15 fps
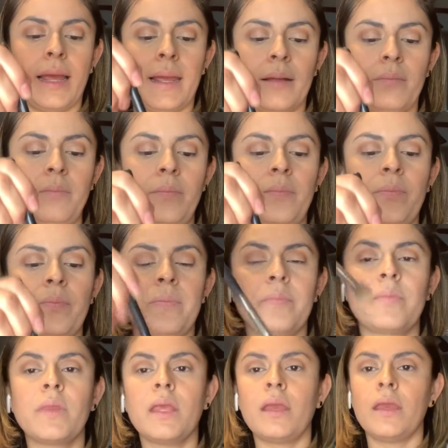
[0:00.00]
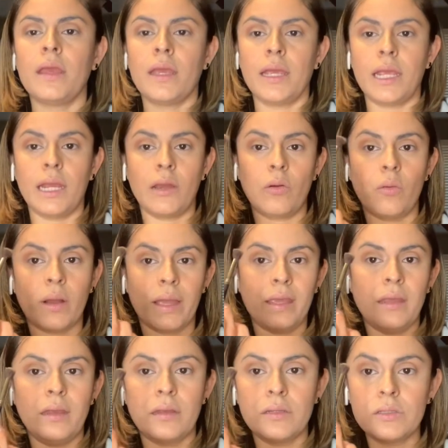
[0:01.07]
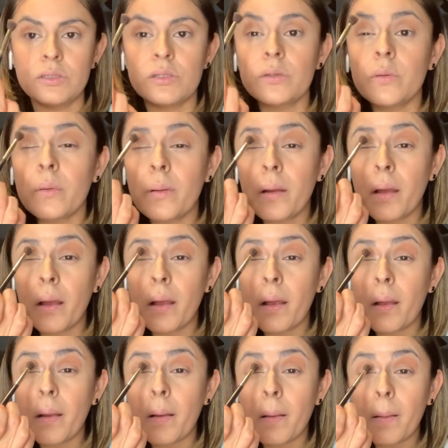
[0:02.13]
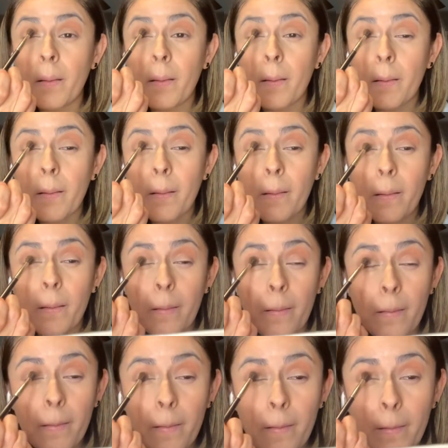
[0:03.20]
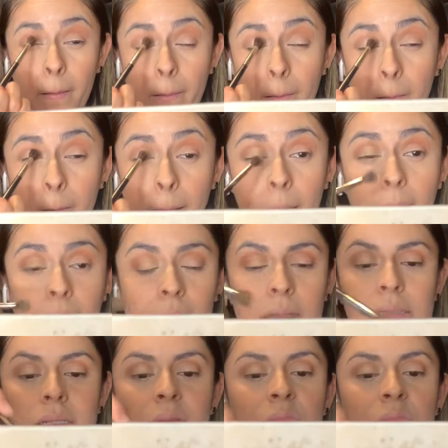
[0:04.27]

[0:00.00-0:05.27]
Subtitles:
And you can use any palette that you have that is